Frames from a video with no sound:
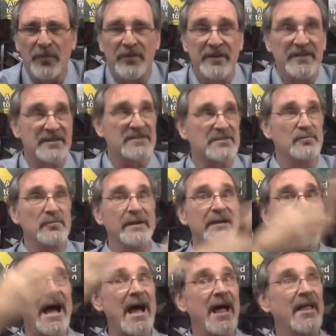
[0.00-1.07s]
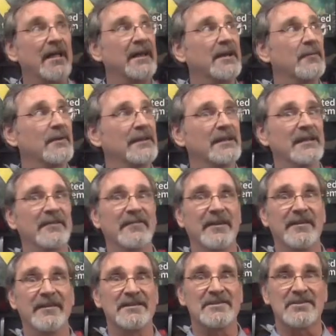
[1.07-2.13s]
this reality we live in
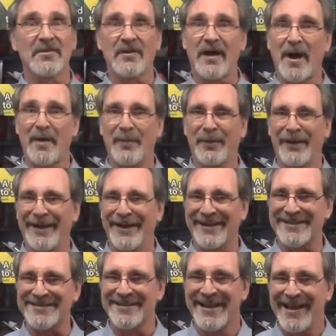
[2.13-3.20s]
that's so complex